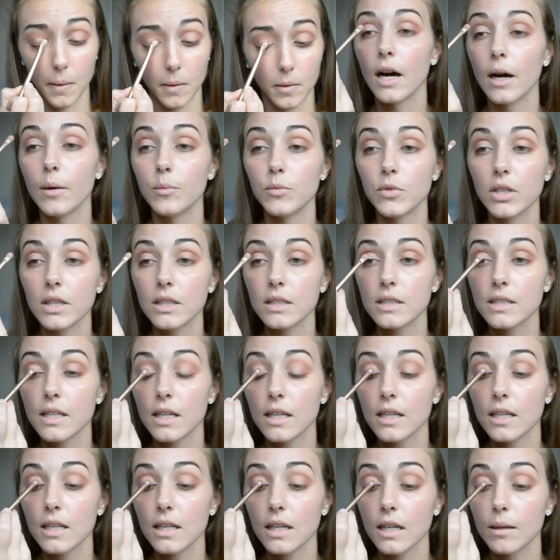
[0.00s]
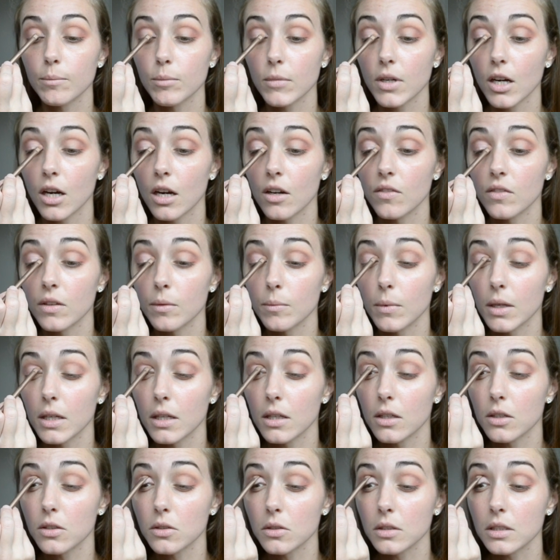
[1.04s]
I'm really taking and carving my
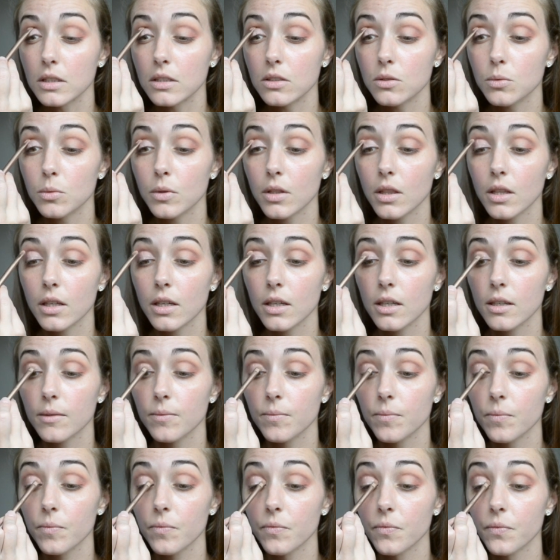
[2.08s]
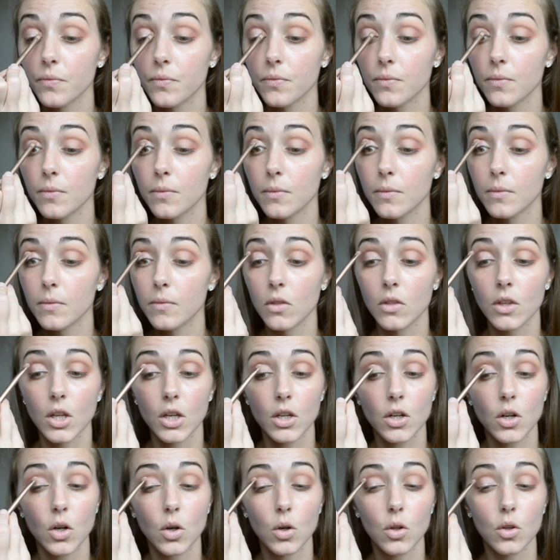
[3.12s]
crease with it.
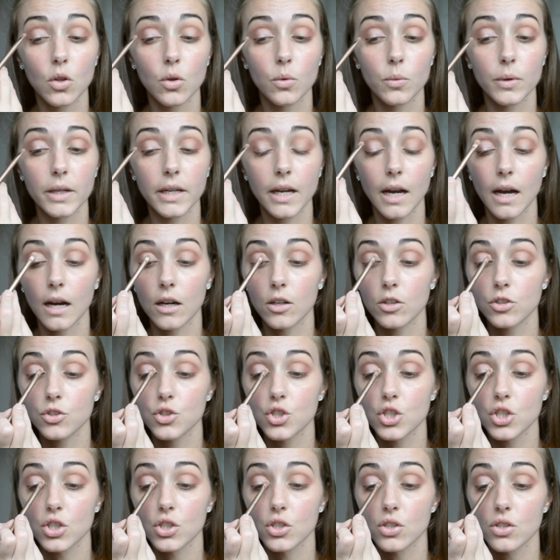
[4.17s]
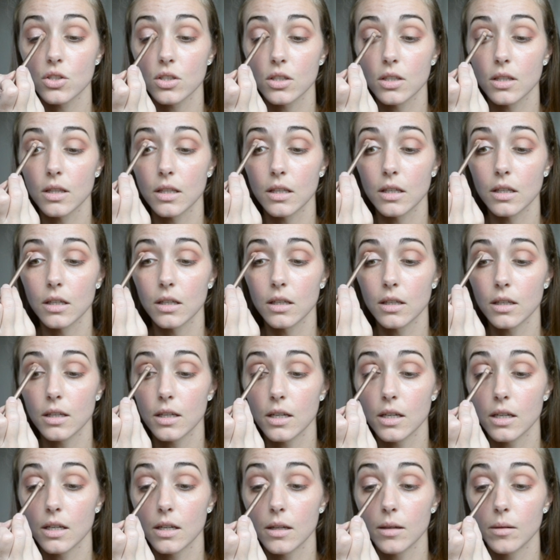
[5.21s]
Not all the way out, just in the
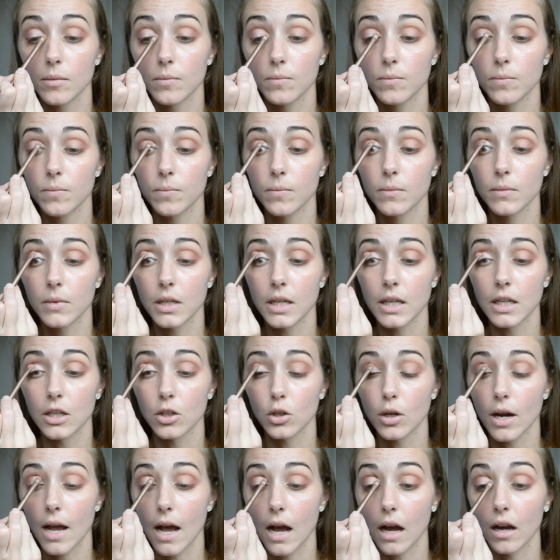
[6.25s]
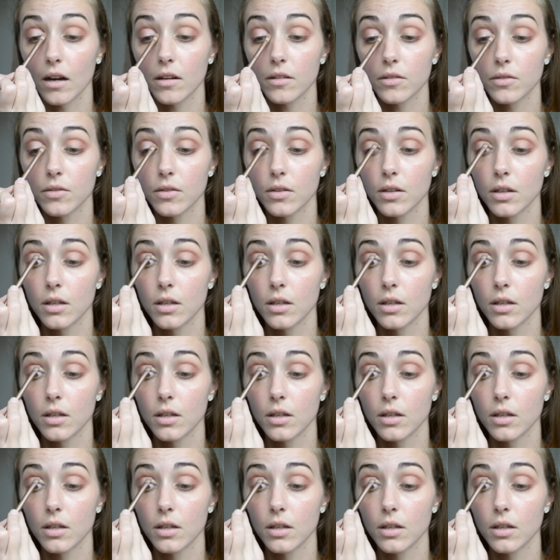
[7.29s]
inner half.